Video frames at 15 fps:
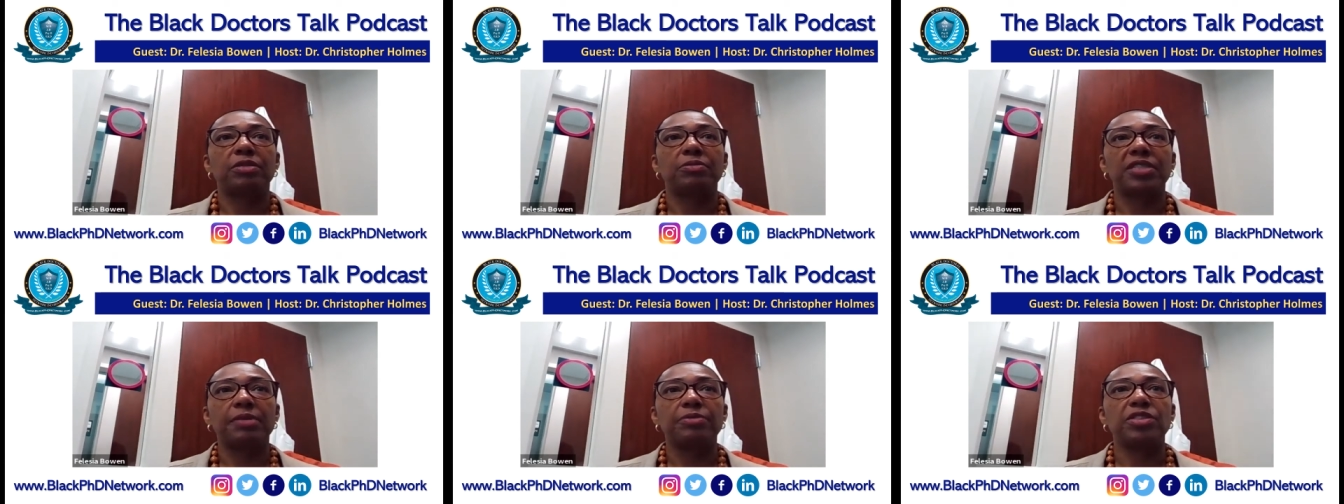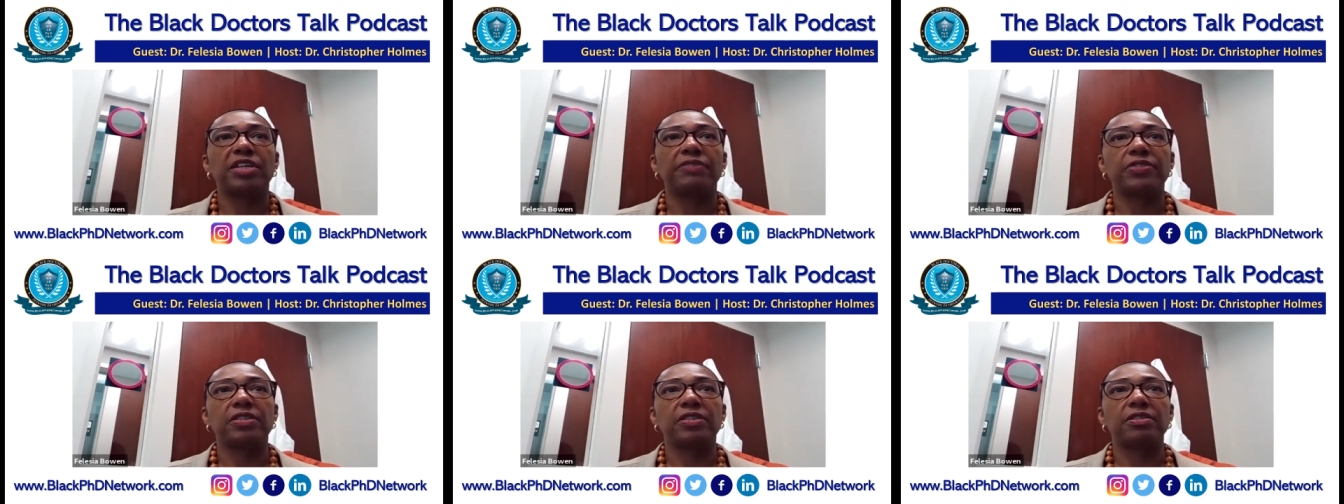sometimes you
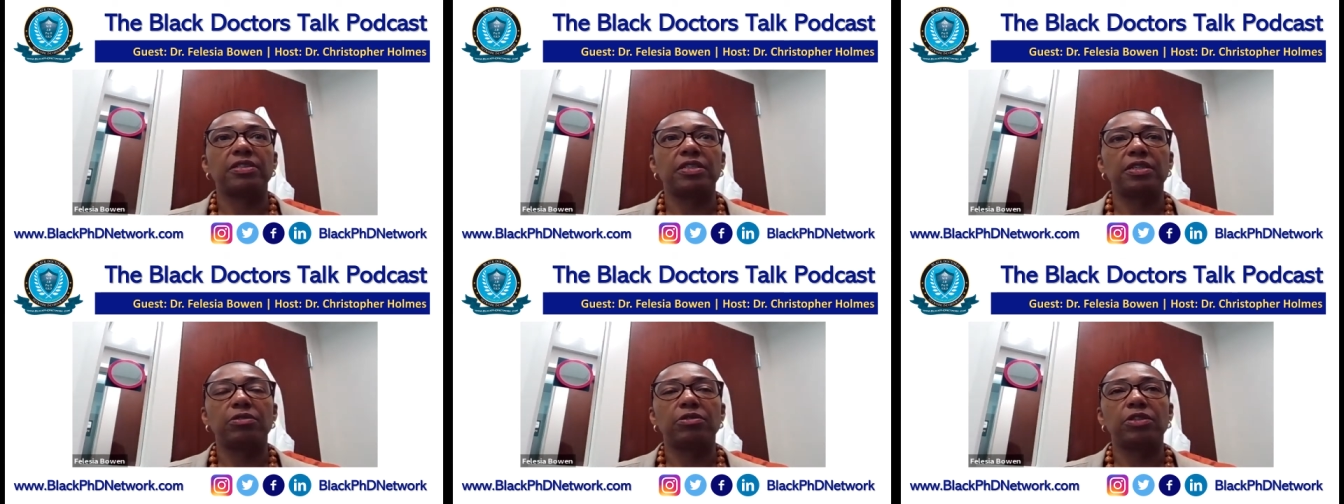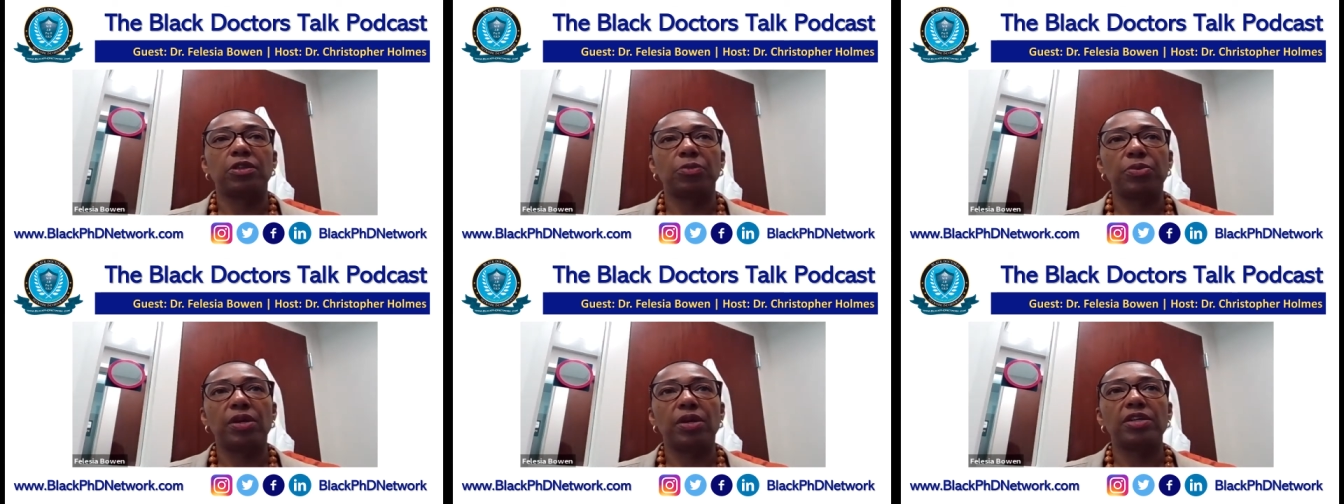have to, you know,
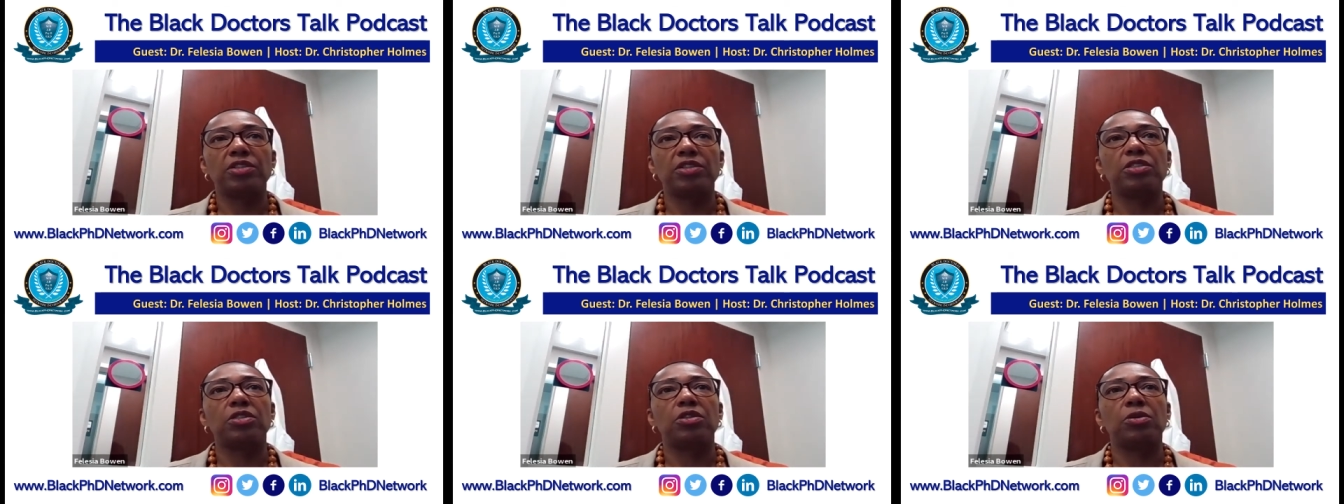don't put all your